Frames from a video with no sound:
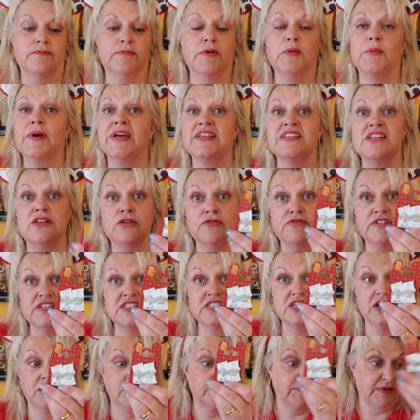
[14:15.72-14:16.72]
But we had a
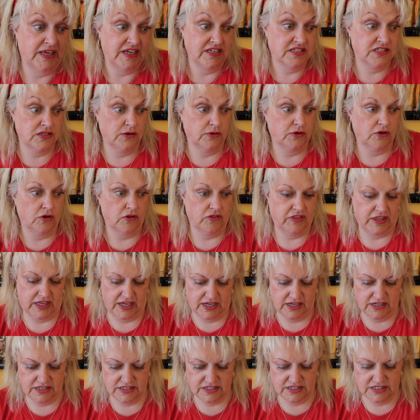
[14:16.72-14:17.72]
lovely time there, so I got
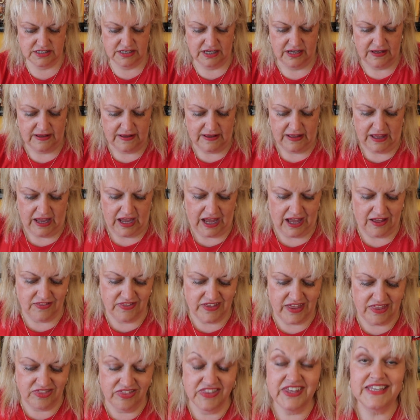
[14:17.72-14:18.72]
that.
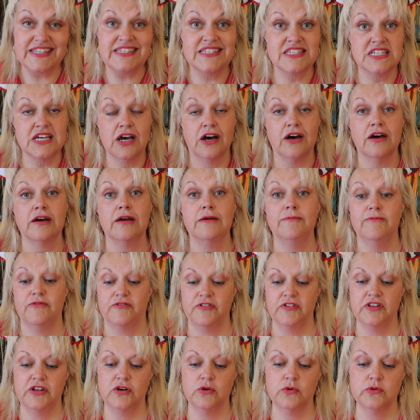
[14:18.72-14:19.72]
And then this time,
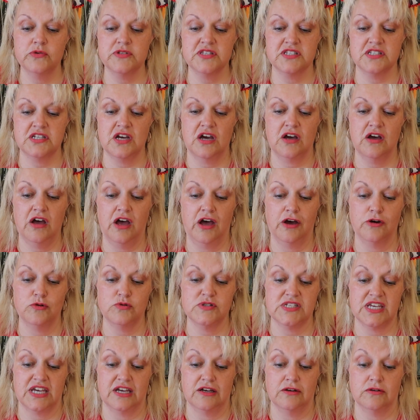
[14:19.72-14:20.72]
for the All-Star
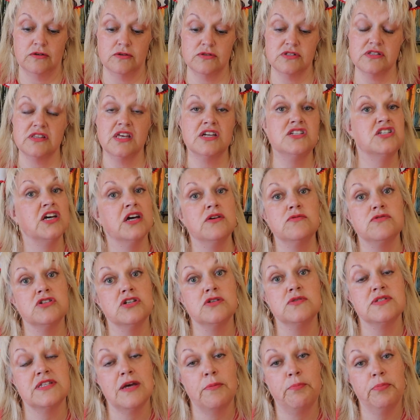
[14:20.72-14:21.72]
hotels, they don't
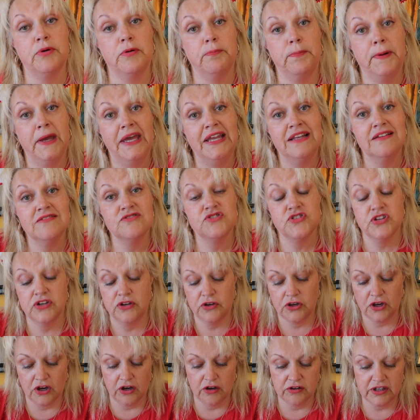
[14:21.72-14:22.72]
do separate pins, so
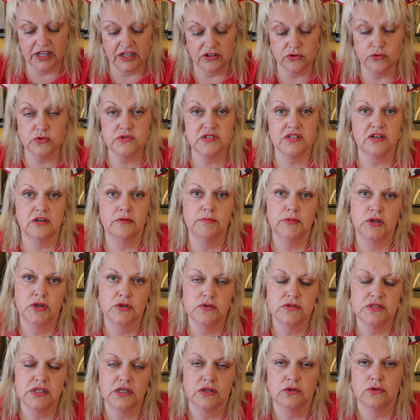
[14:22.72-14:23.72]
you can't get an All-Star
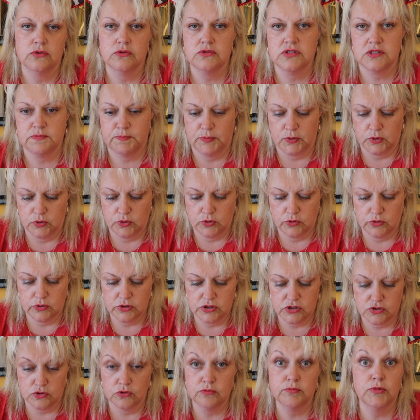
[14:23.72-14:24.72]
Music or
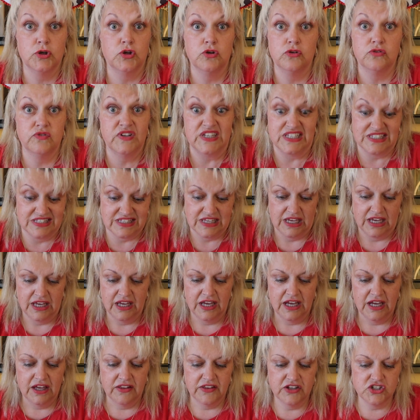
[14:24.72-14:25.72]
Sport or Movies.
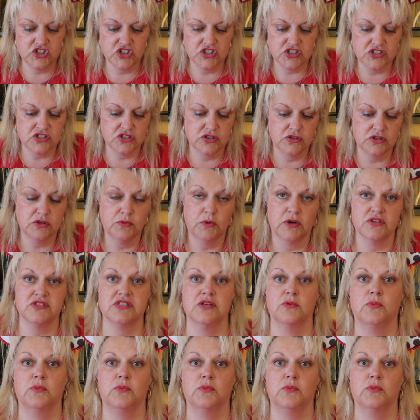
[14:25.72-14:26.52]
They just do the one.